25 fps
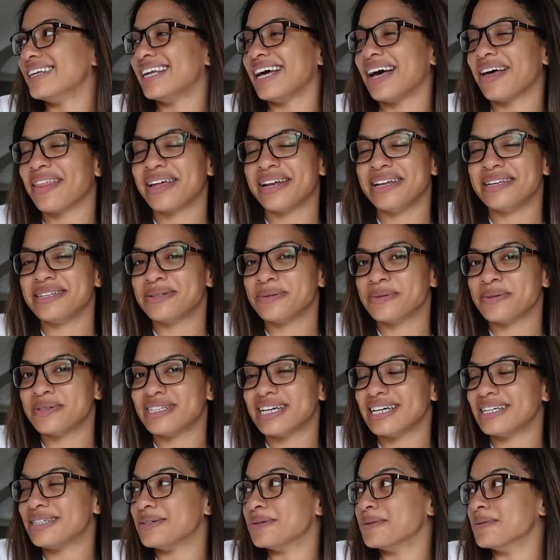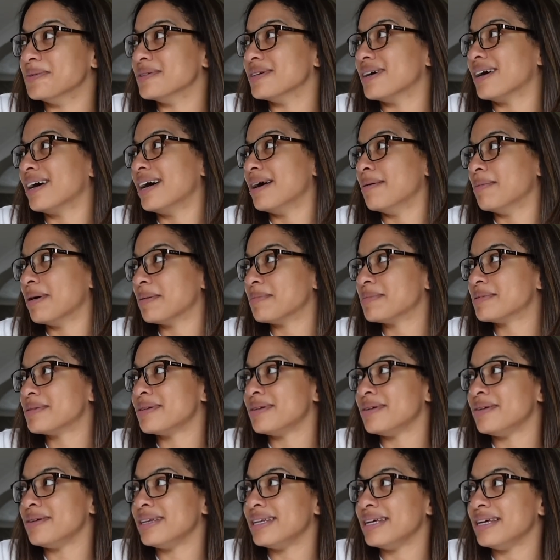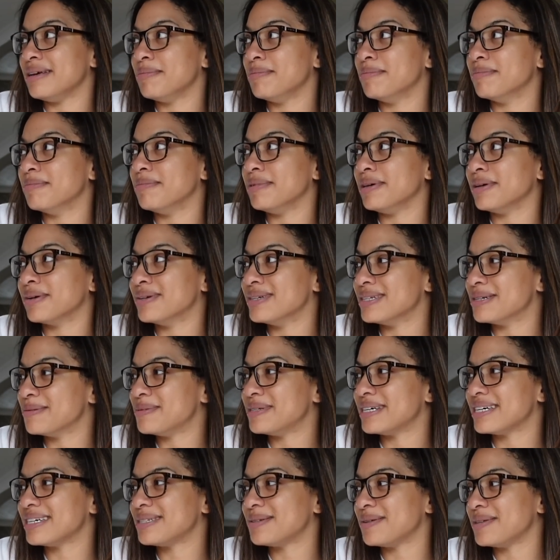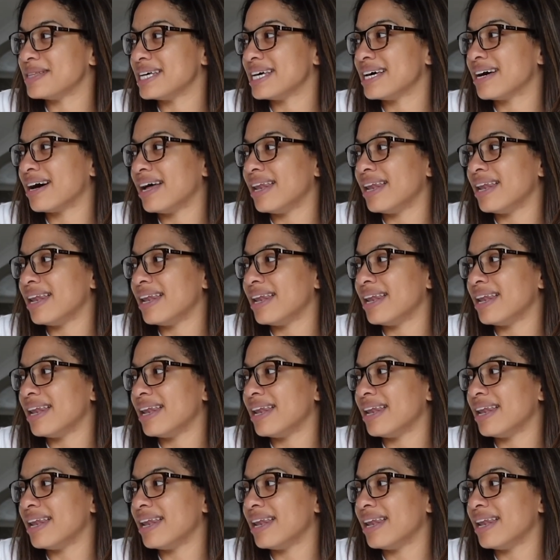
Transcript: Now that it's all settled I am absolutely beyond obsessed with it.